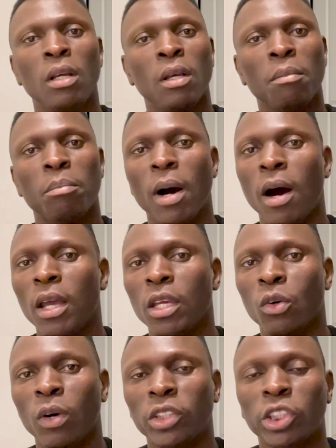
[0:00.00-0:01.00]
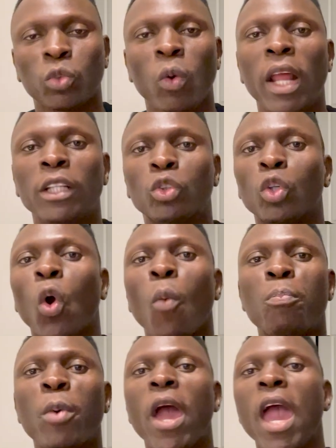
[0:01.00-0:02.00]
But, I just wanted to
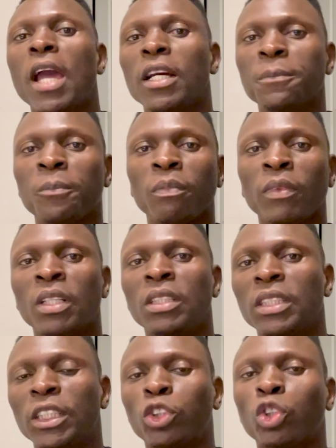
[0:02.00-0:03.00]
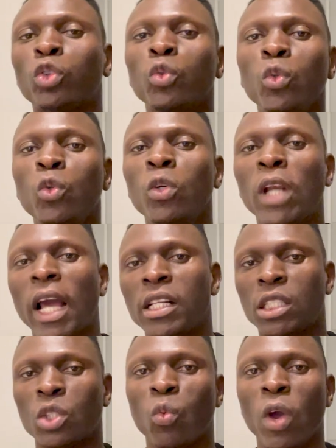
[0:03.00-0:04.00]
compare the two light
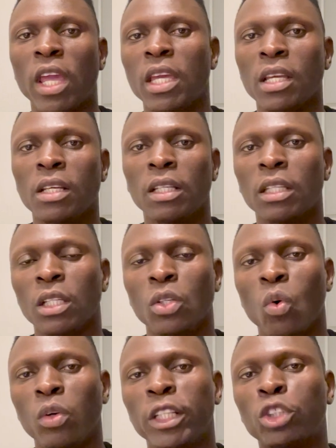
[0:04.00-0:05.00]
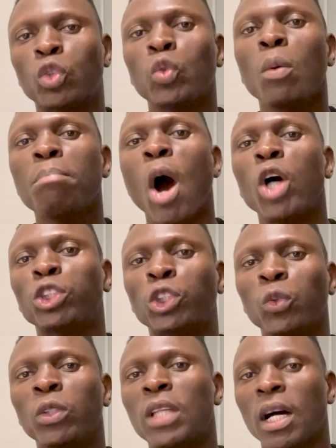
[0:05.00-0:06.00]
way, the two
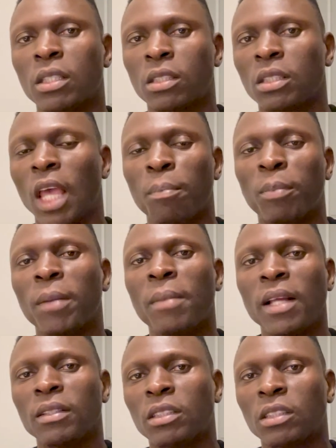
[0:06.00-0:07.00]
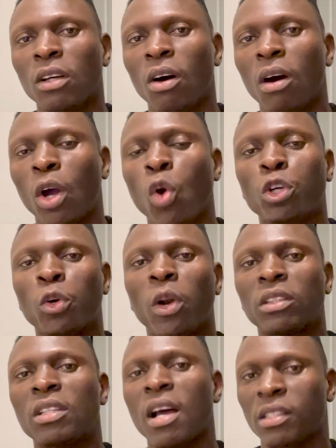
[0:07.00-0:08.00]
modules that implements concurrent
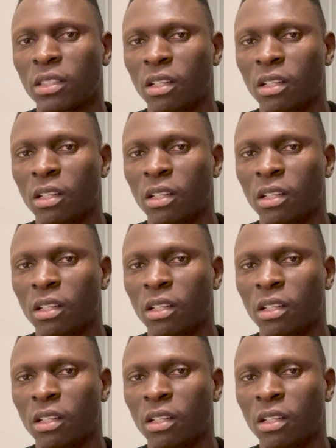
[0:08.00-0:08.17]
task